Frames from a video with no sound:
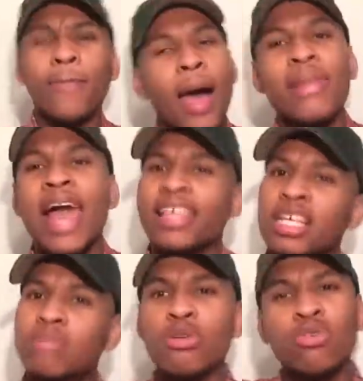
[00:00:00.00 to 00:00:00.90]
my black
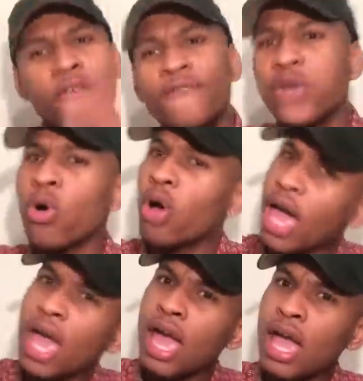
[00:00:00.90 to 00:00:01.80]
is beautiful,
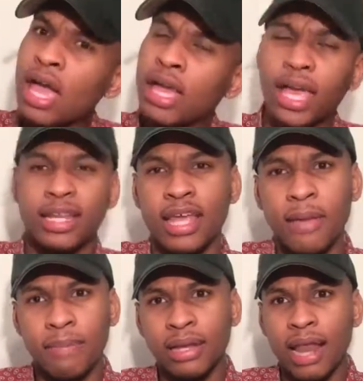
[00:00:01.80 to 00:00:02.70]
hey, and
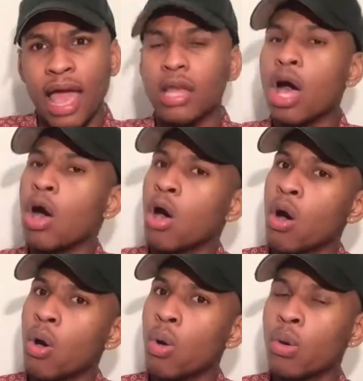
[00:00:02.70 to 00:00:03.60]
then be like,
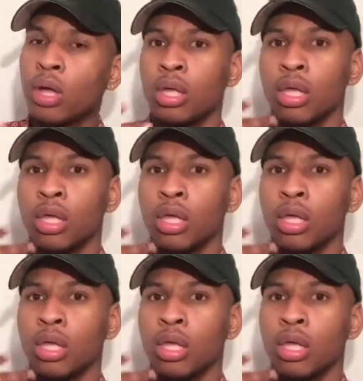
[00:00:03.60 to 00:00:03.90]
oh,